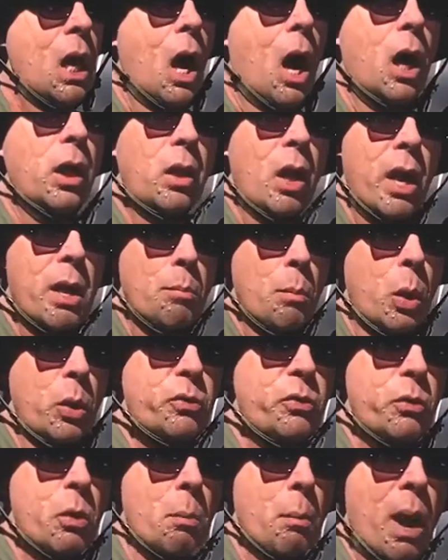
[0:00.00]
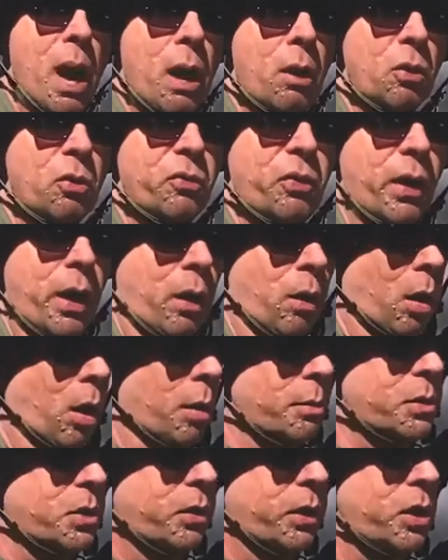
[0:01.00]
Unlike most of your modern
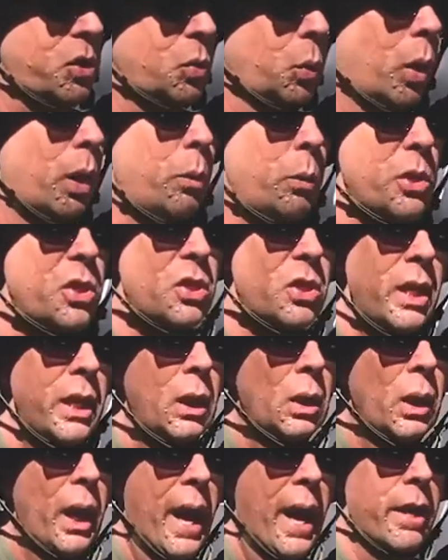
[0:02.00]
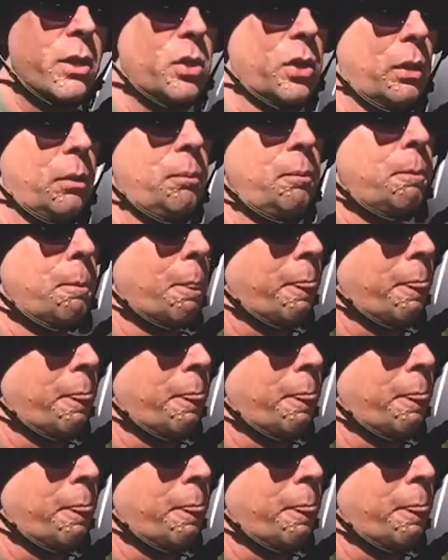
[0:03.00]
firearms, this one was single action,